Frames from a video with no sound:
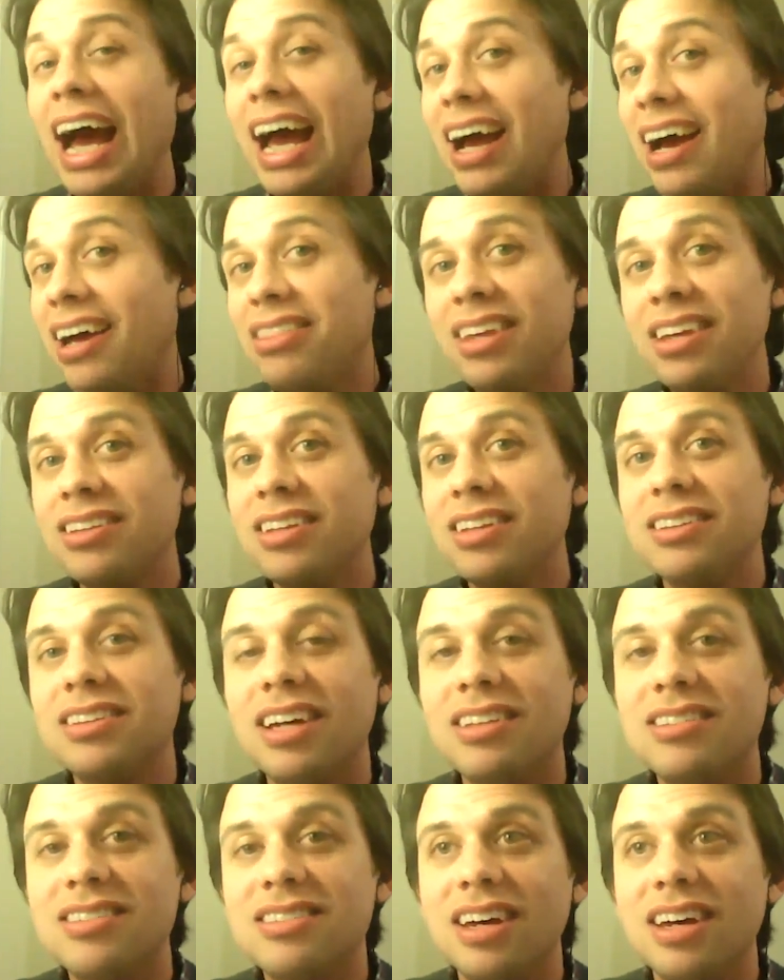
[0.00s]
I think that
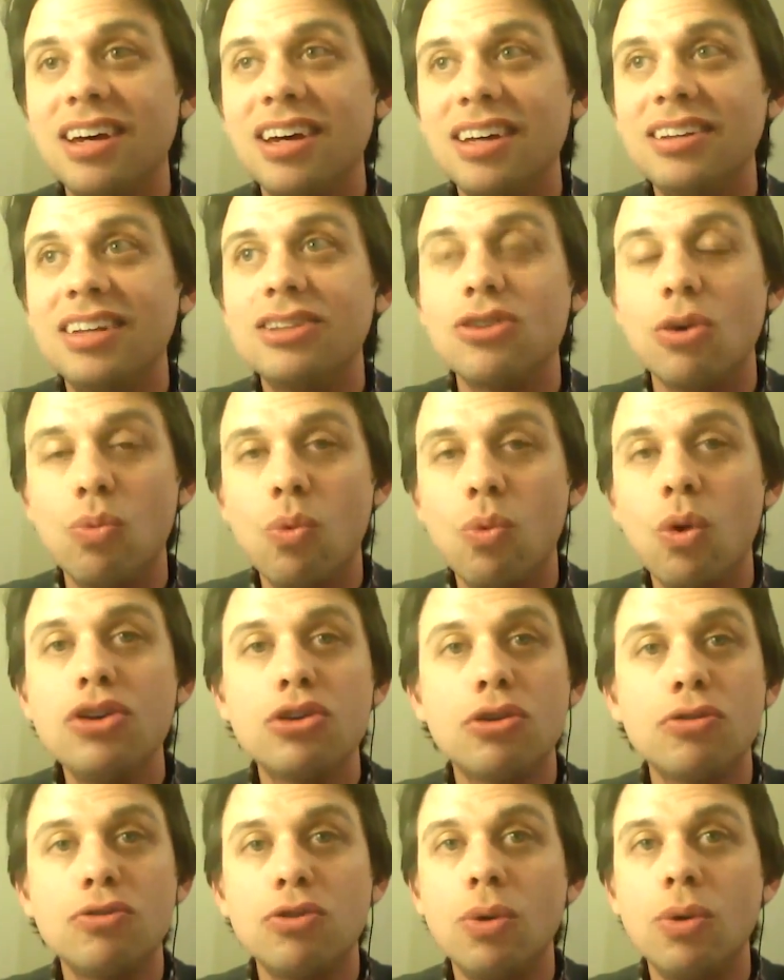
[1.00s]
that's a, that's a
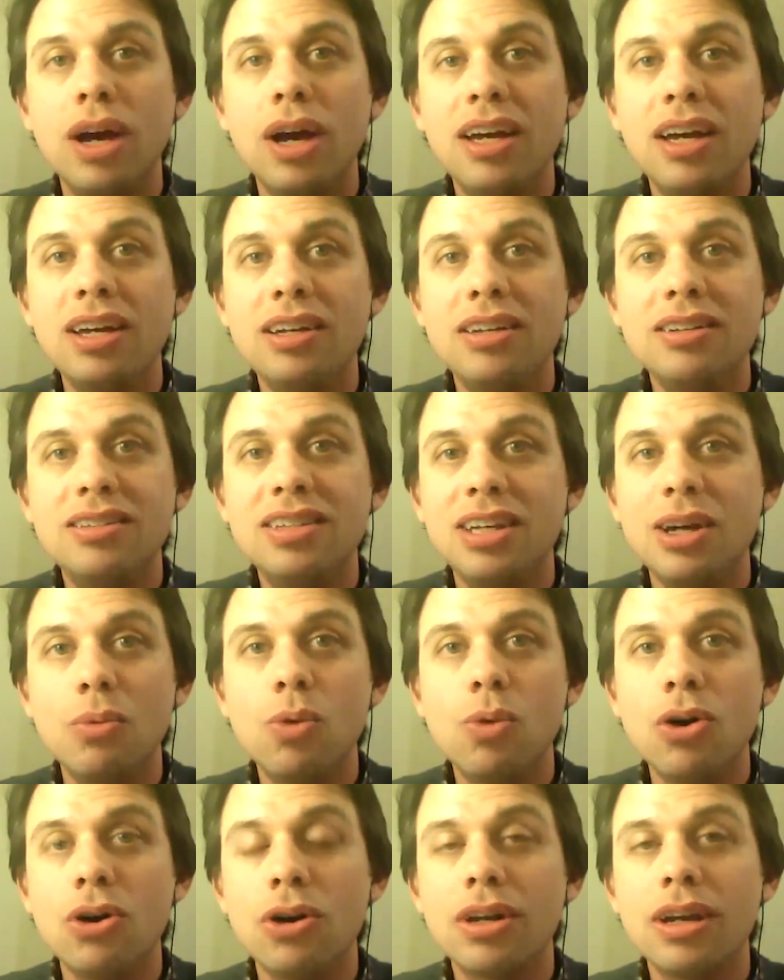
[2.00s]
wonderful way to get
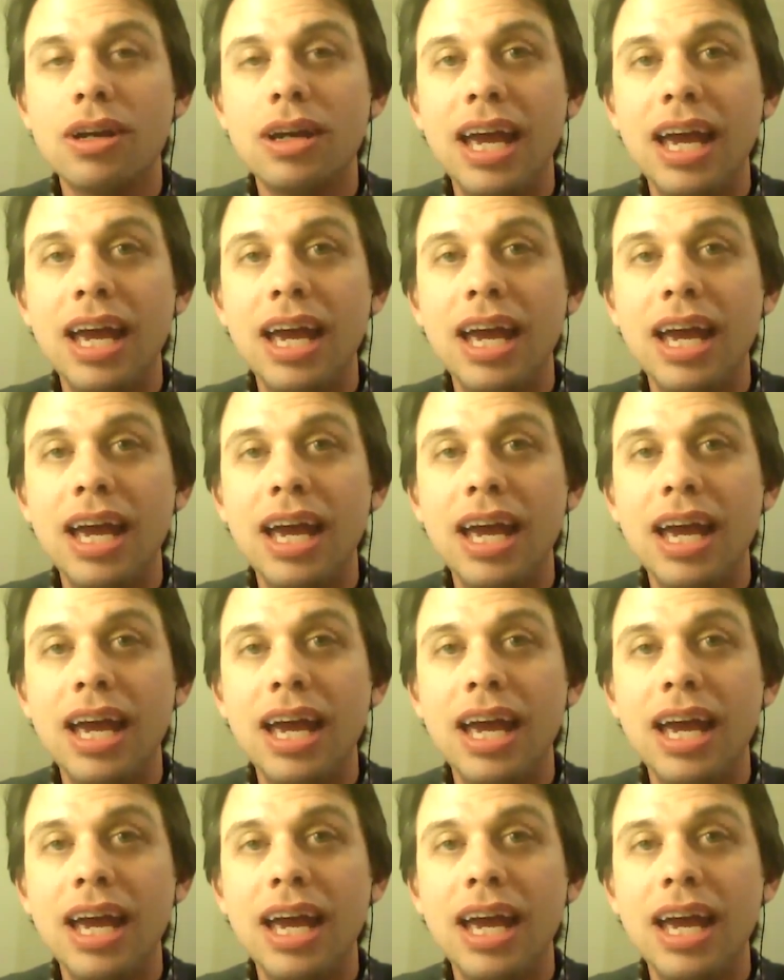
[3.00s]
work,